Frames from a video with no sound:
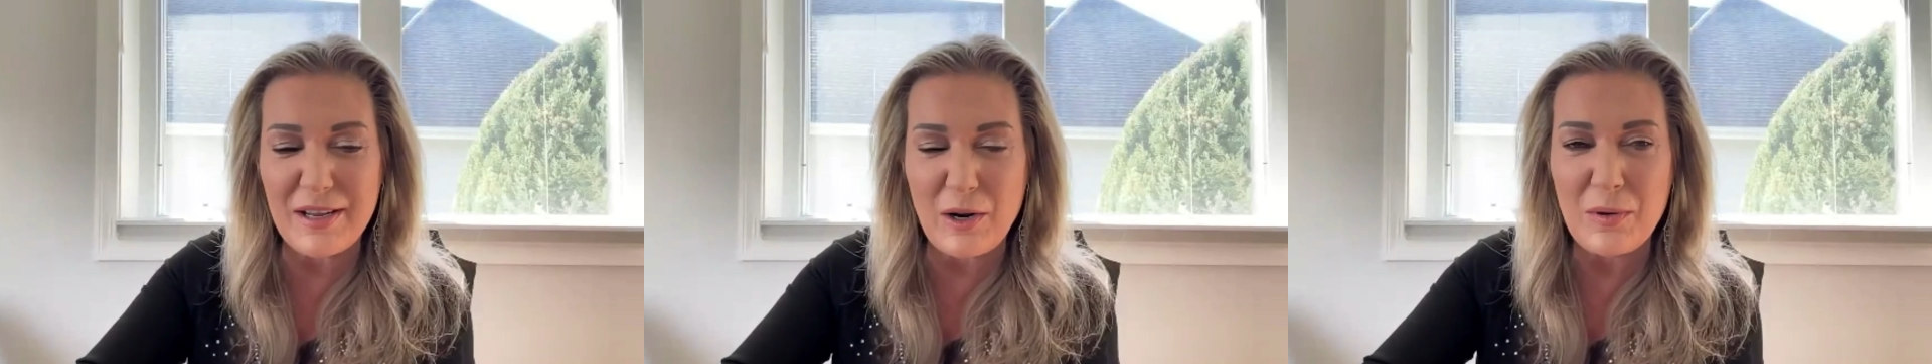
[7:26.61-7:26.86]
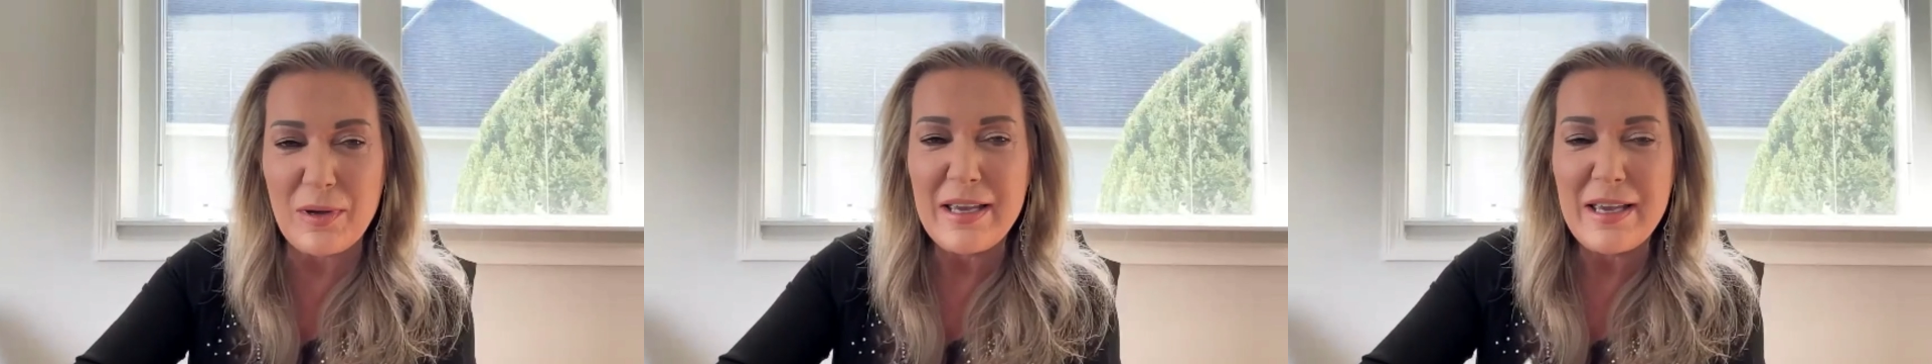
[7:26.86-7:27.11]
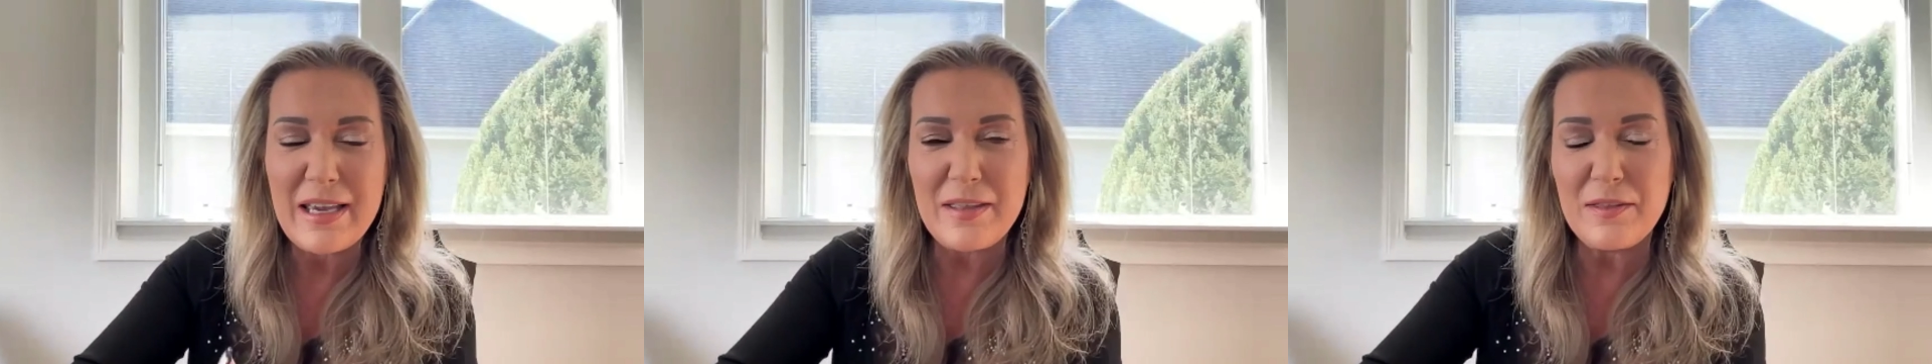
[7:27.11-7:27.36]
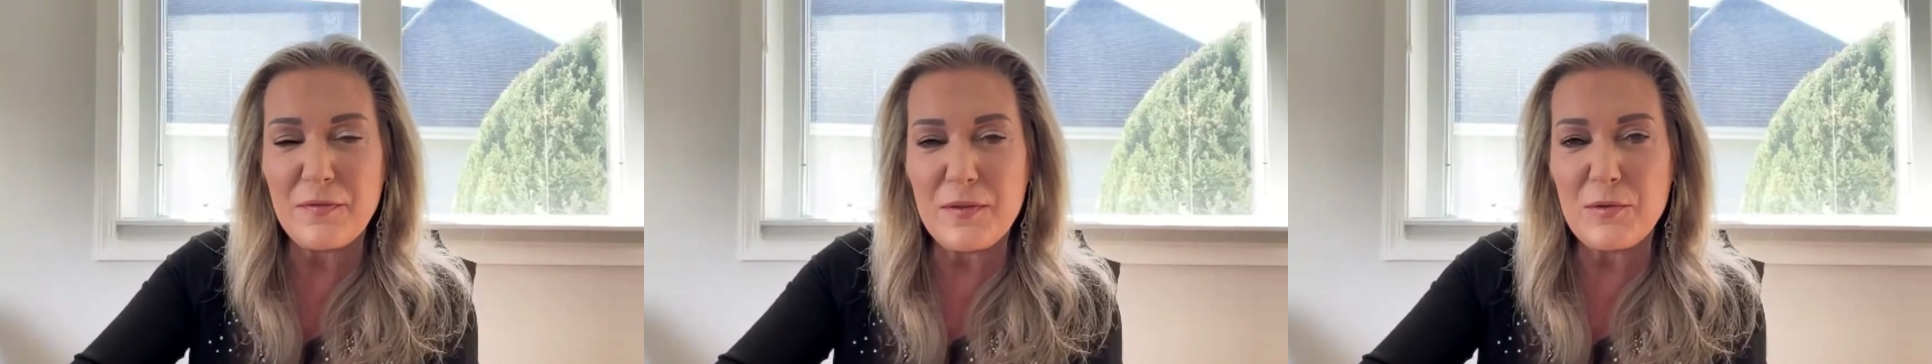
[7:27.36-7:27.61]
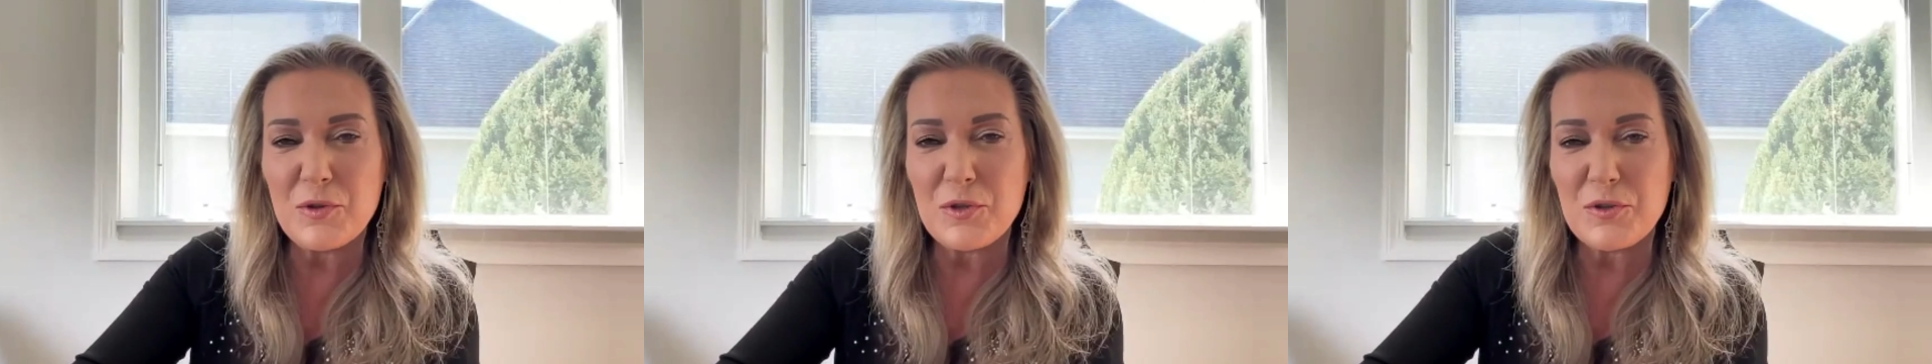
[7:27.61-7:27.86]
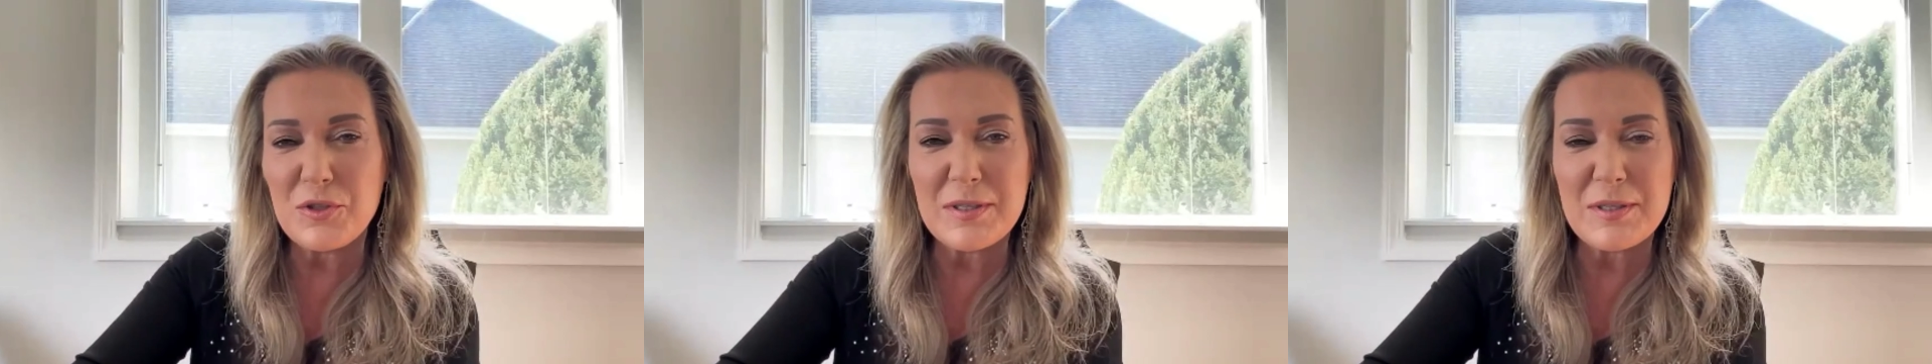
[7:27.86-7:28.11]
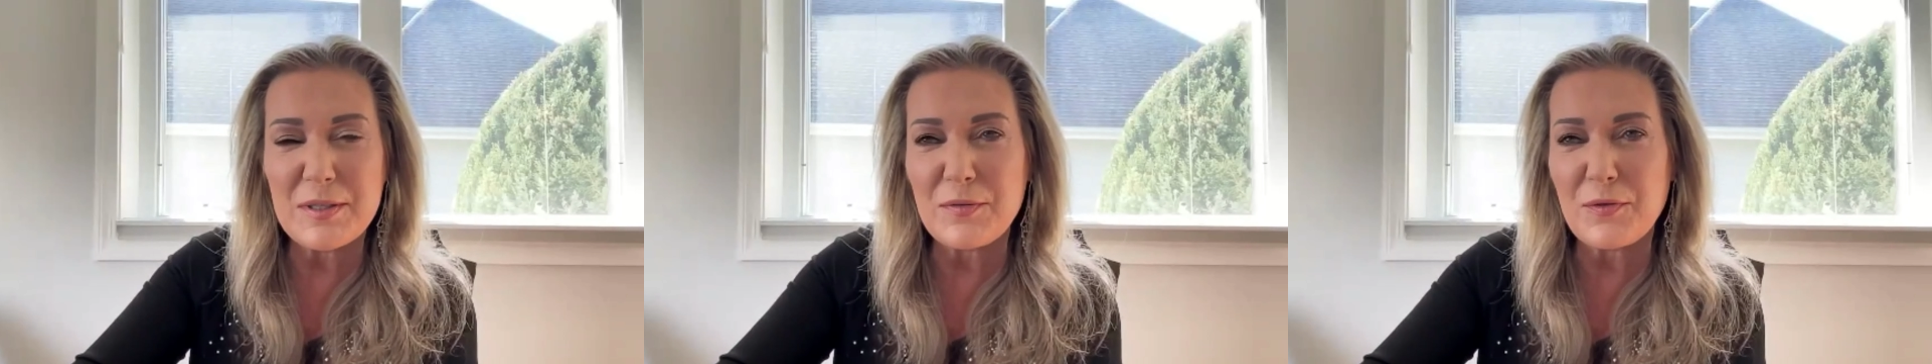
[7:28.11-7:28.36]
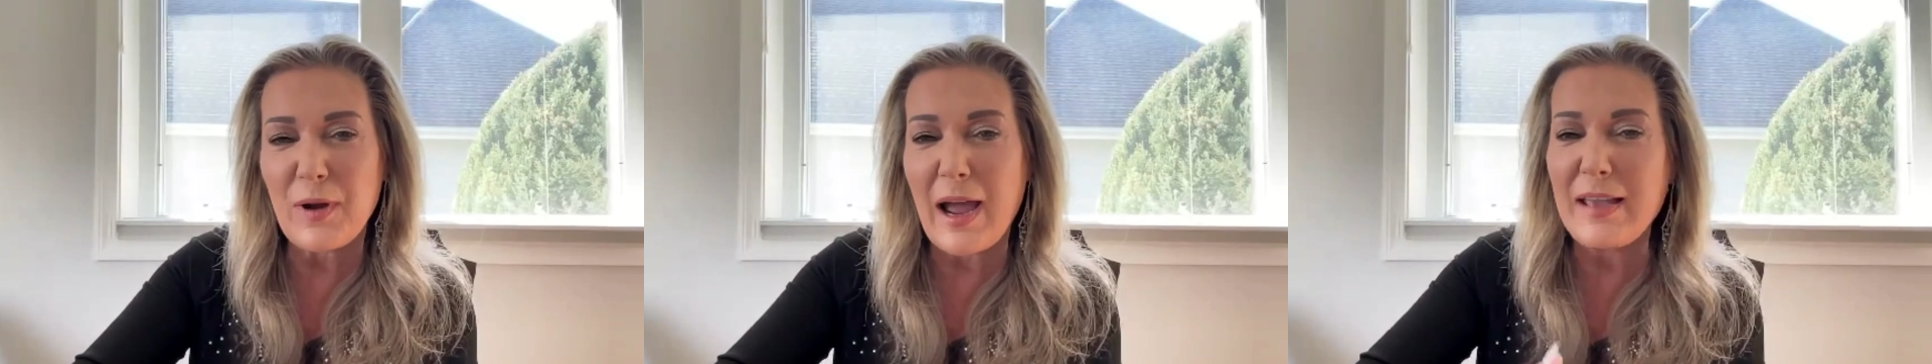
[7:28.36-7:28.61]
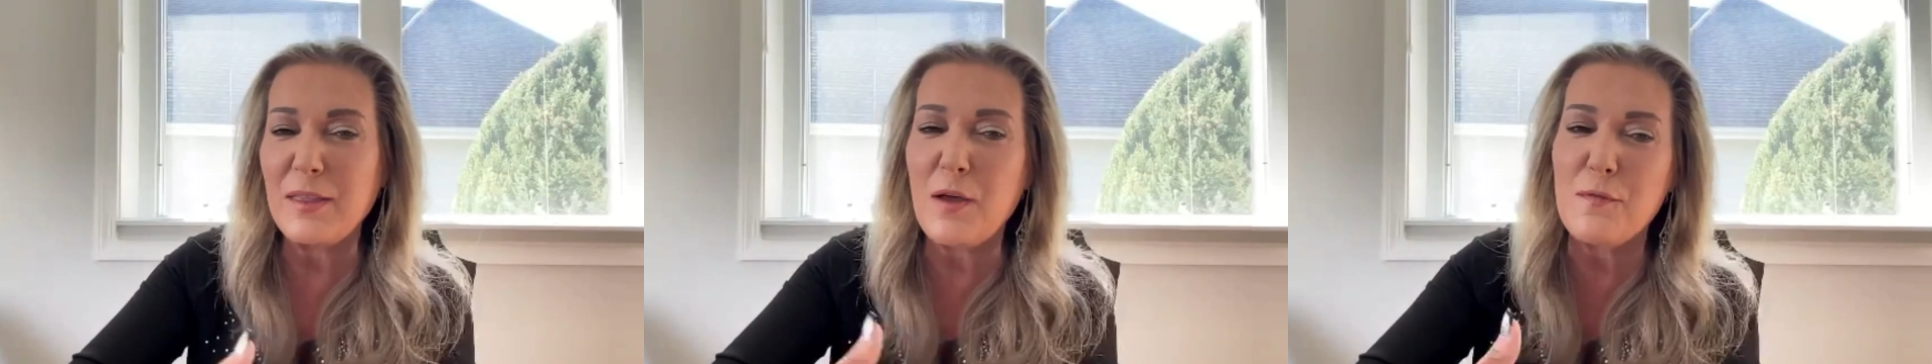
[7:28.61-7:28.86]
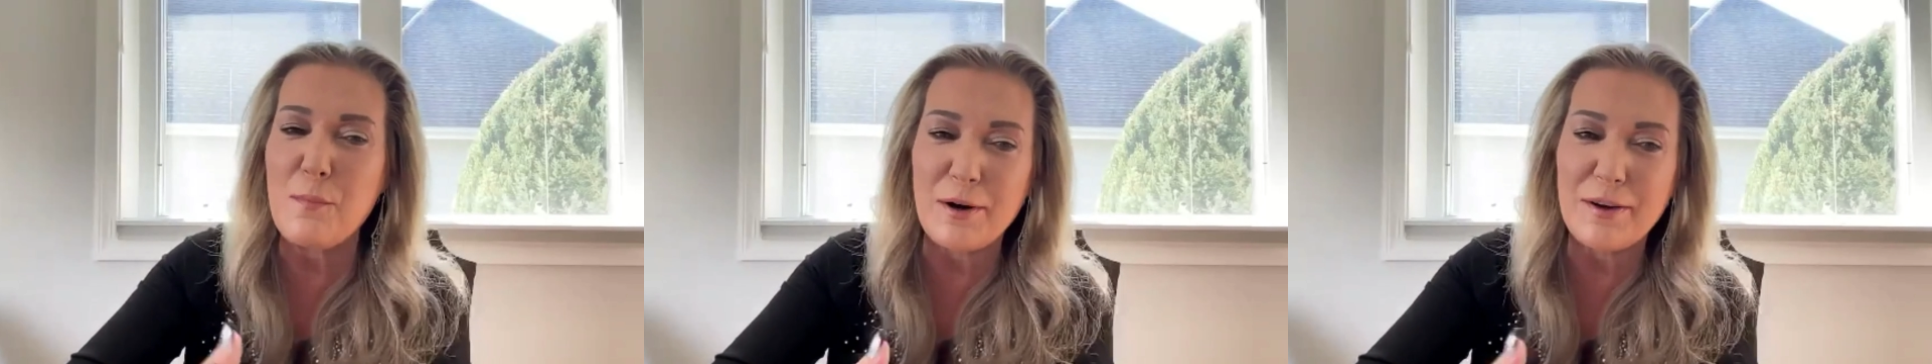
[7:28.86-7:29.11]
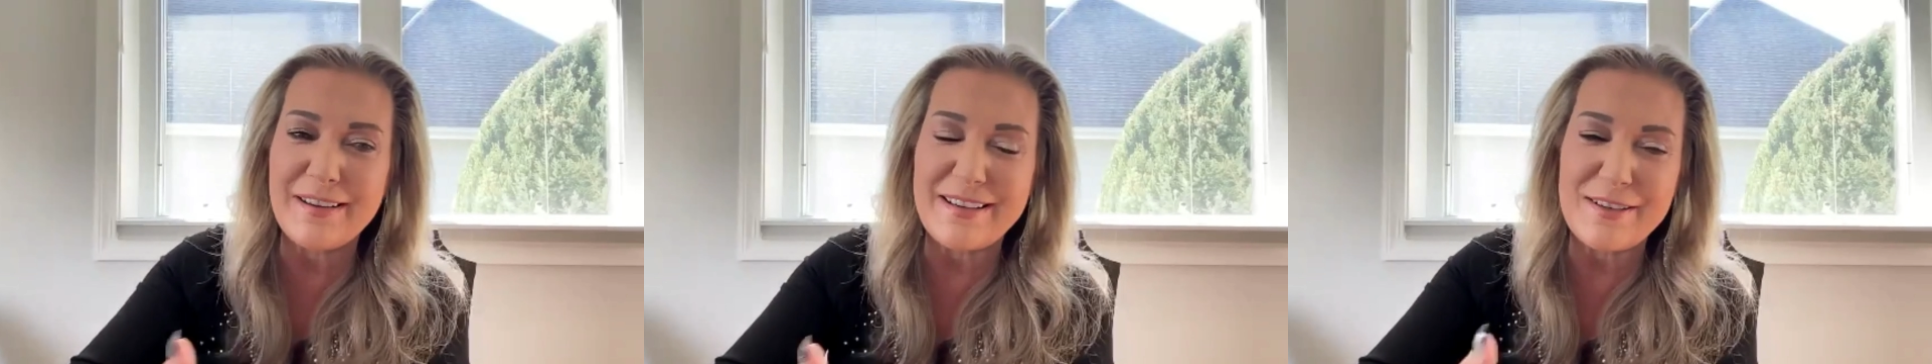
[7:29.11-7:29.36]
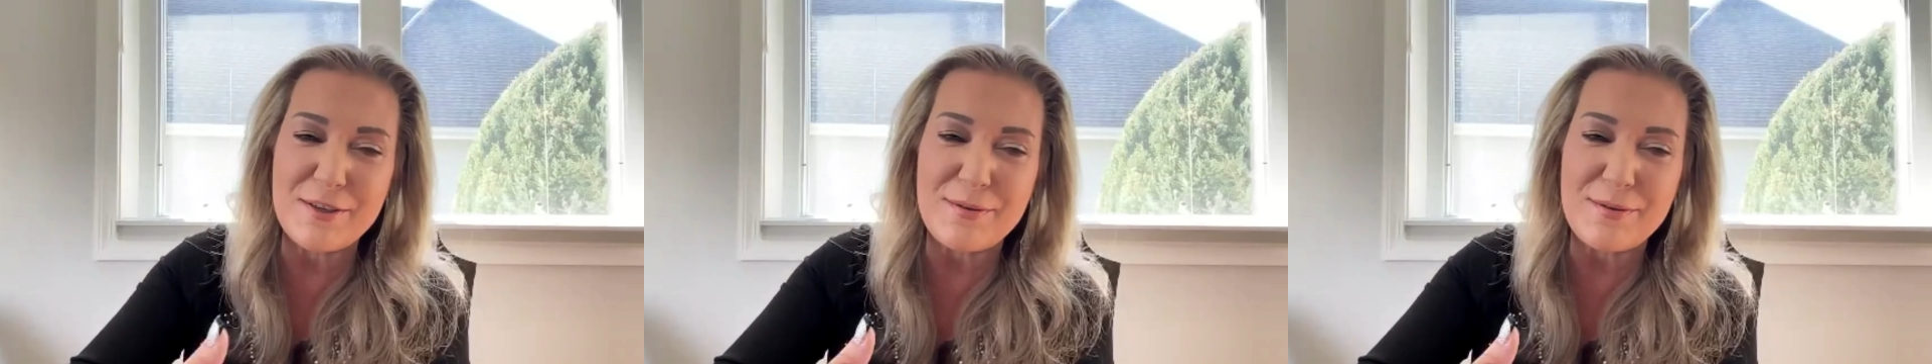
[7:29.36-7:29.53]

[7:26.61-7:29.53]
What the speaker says: in the future, I love marketing.